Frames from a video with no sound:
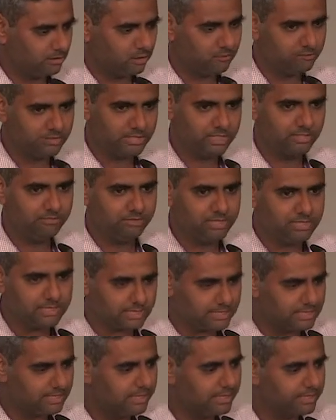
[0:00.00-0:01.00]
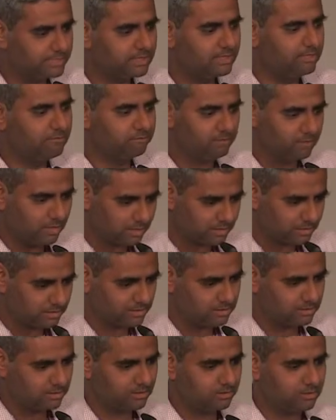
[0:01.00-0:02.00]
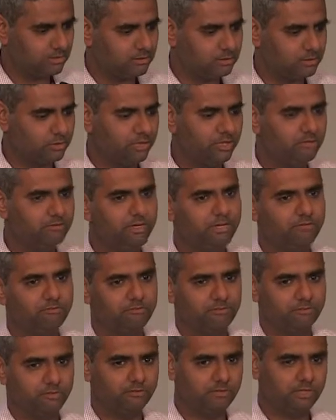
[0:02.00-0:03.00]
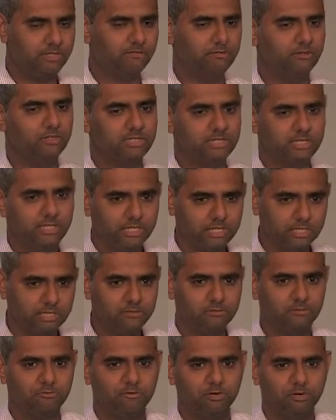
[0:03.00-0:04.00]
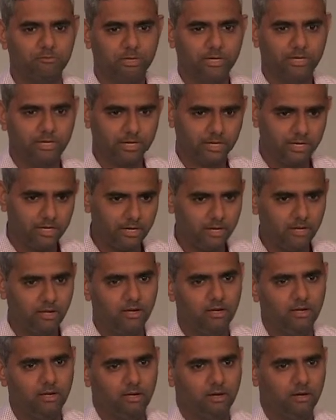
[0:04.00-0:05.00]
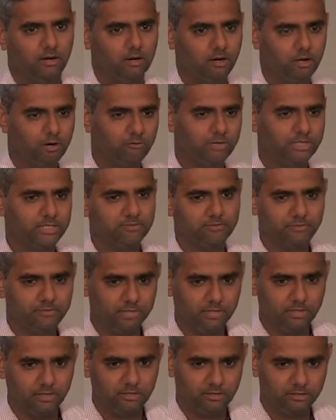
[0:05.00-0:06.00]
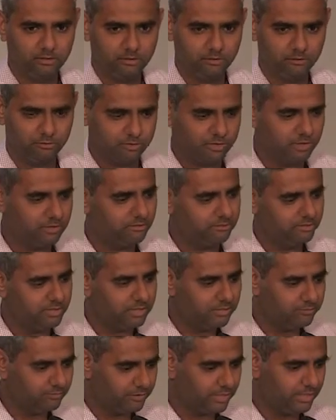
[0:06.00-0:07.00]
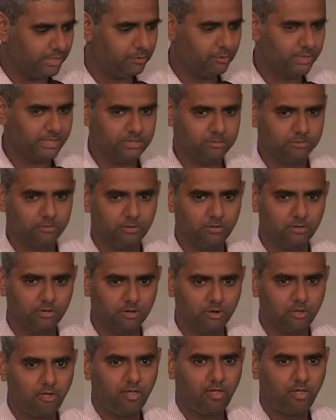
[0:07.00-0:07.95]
Obviously feature selection works, so even if your CNN is performing great, always feel free to explore